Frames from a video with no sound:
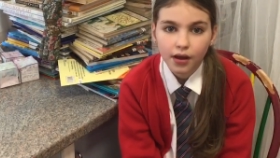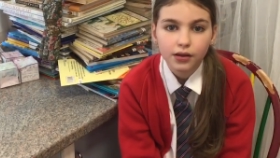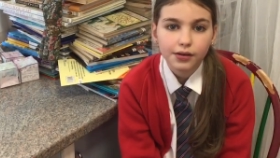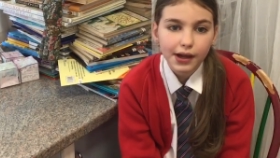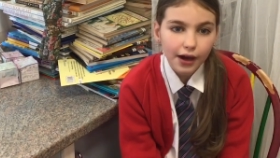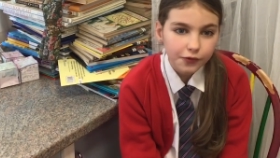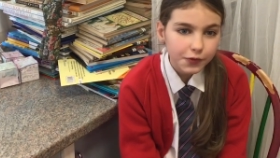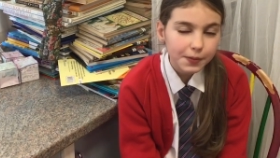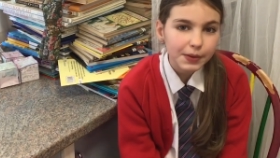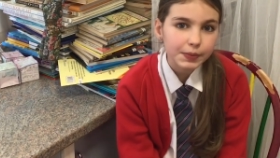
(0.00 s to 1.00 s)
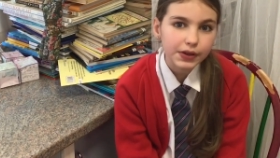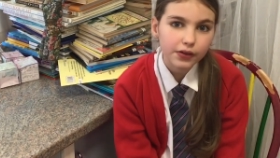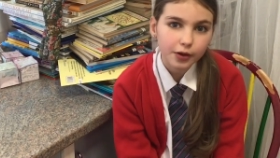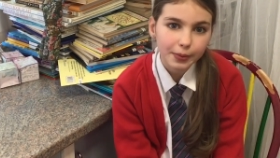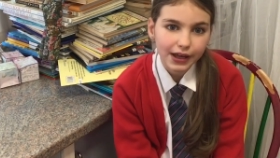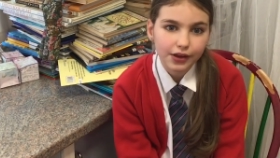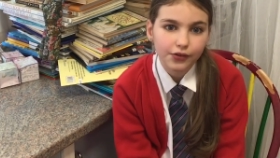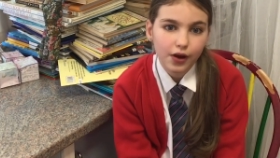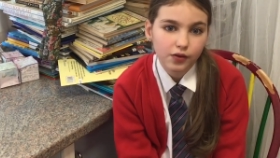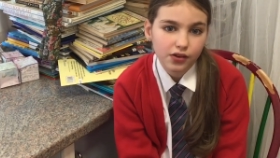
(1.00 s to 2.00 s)
Look out for people on the
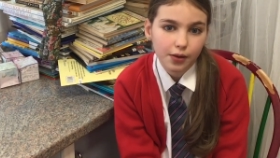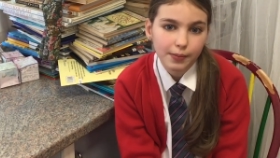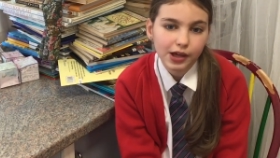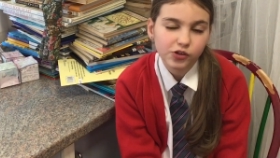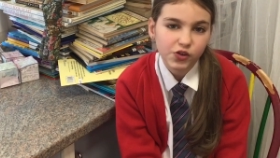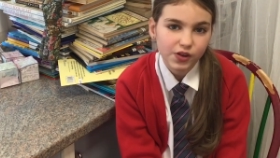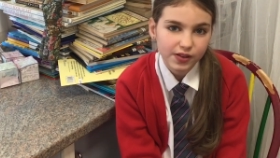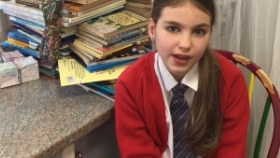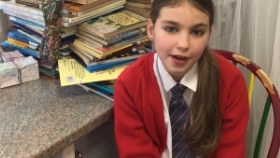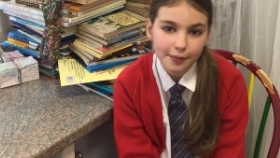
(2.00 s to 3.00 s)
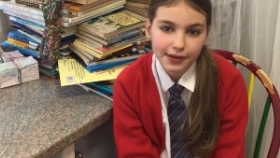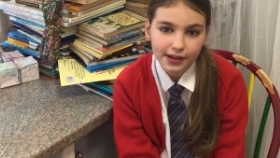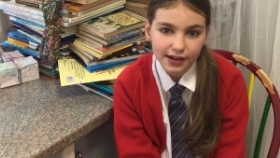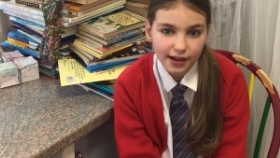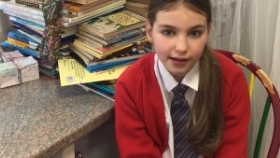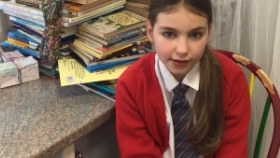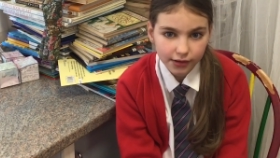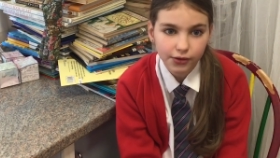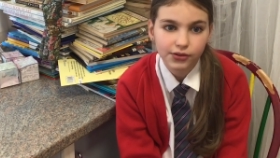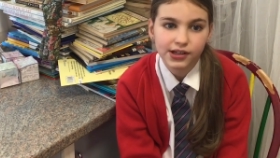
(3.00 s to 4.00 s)
playground and make sure that they are being
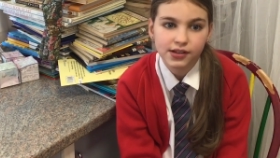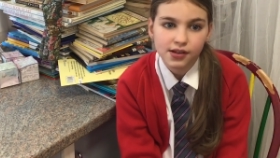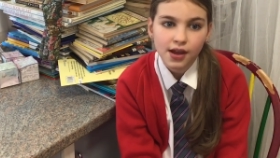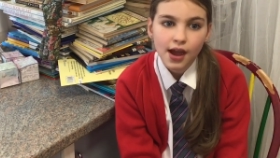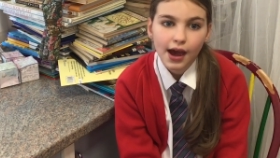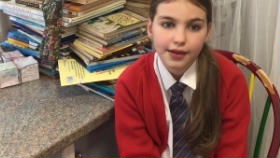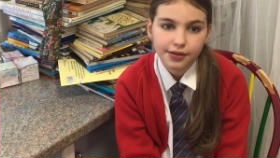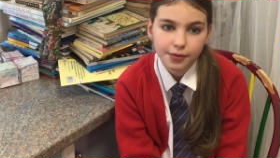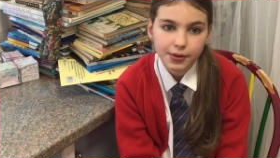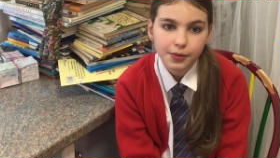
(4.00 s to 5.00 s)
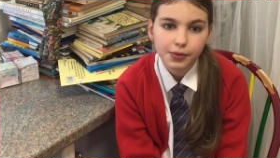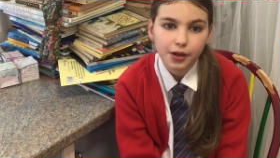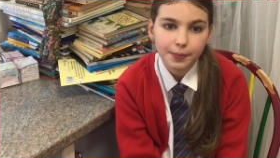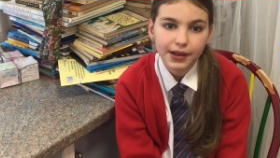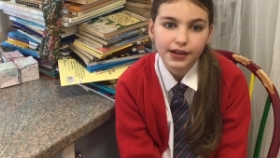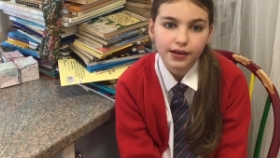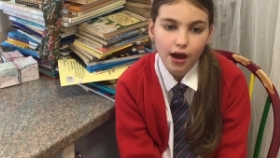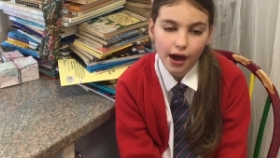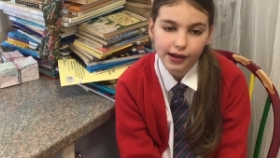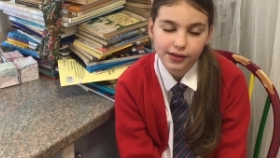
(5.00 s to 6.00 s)
included and that people are being
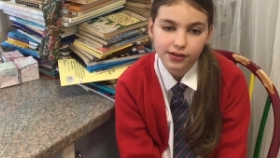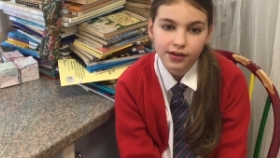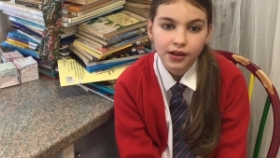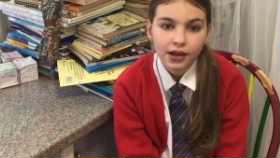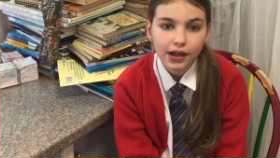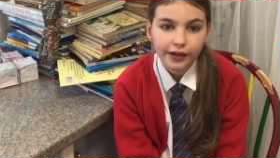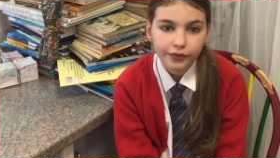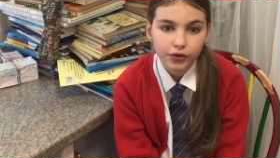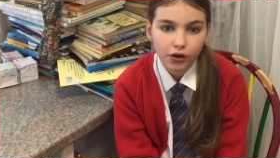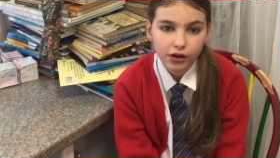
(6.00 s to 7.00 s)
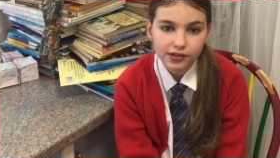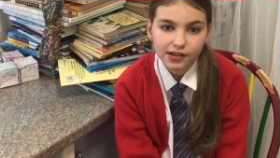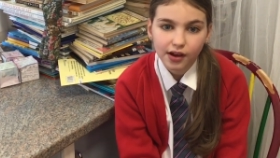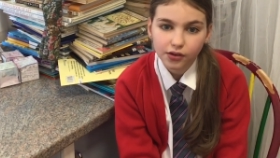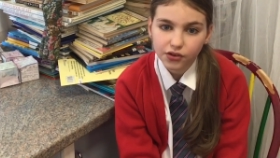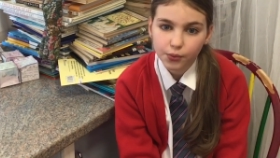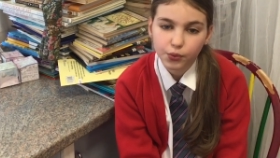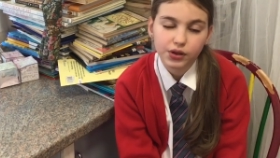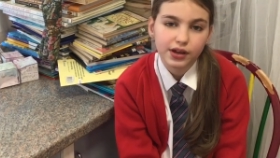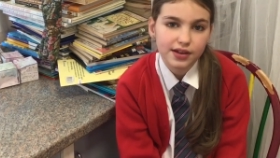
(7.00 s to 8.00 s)
kind. If not, tell
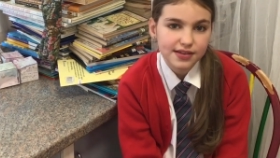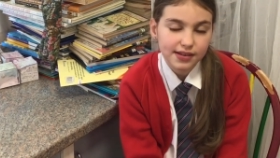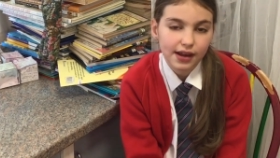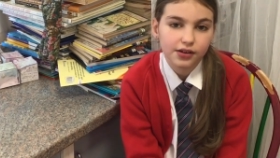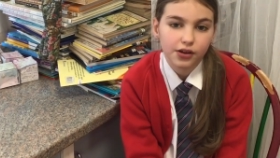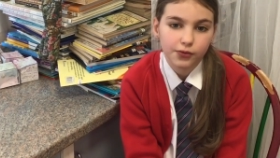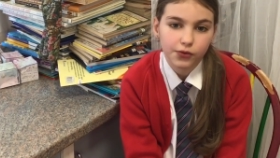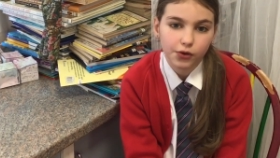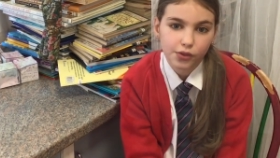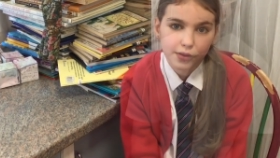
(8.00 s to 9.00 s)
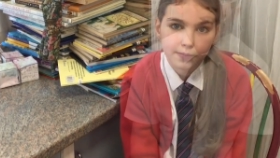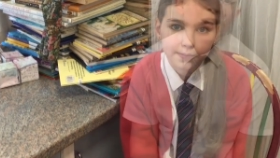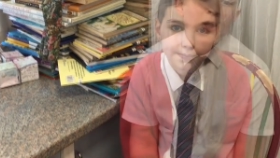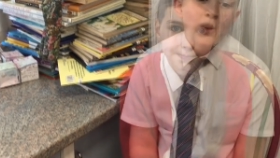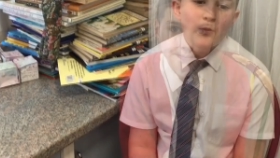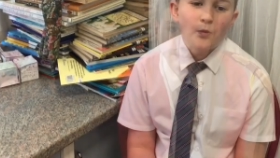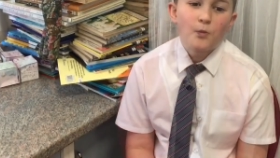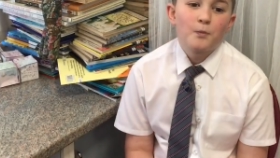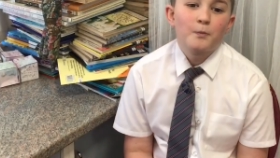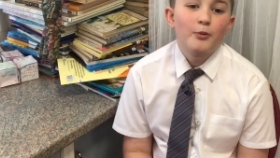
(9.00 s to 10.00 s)
someone and stand up for them.
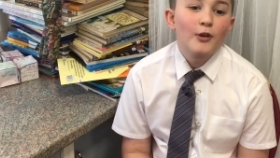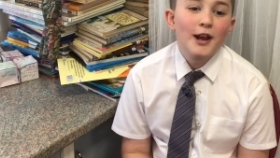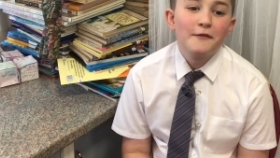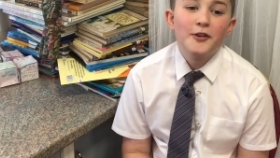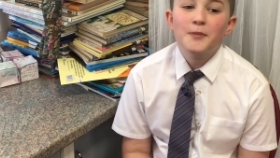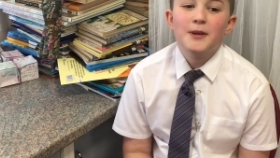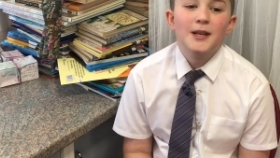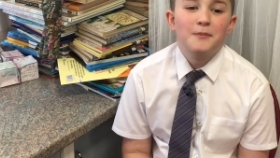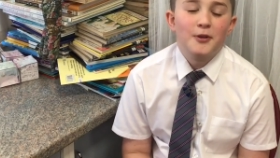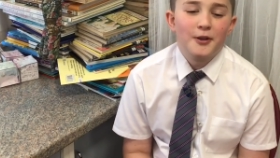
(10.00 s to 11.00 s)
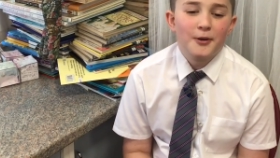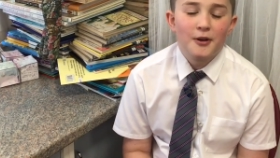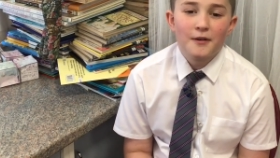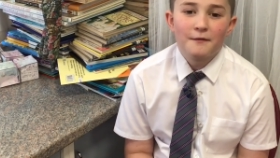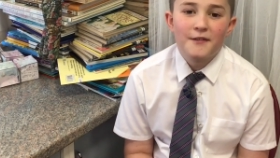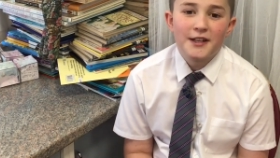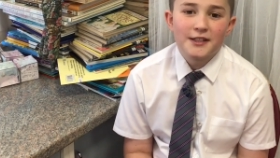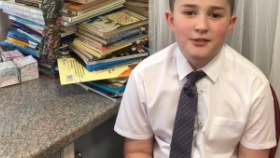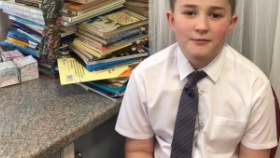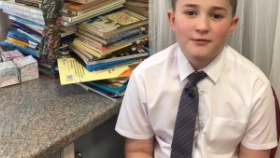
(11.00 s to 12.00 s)
Pray for the people who aren't
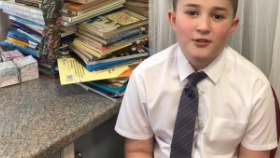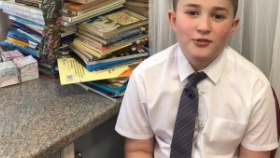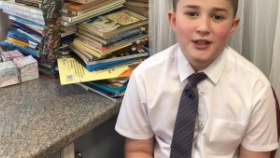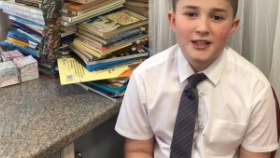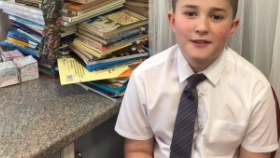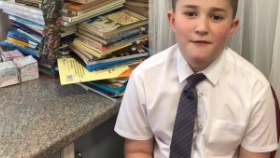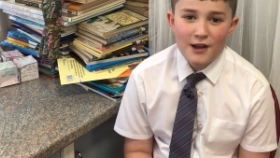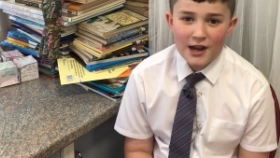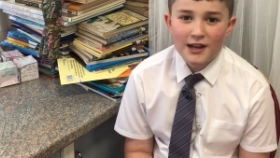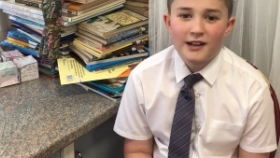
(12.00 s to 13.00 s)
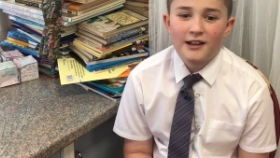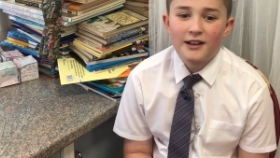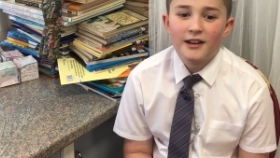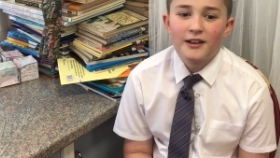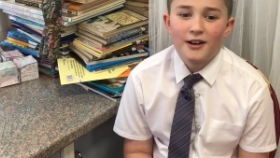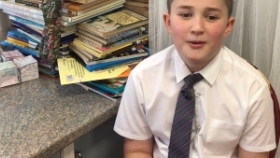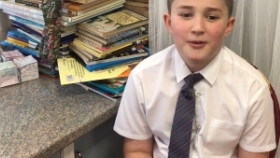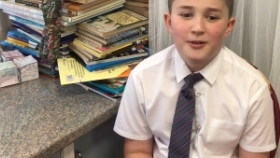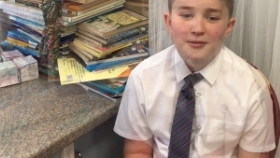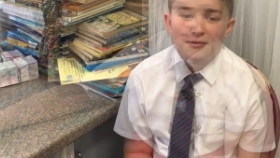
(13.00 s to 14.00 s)
treated fairly in our world.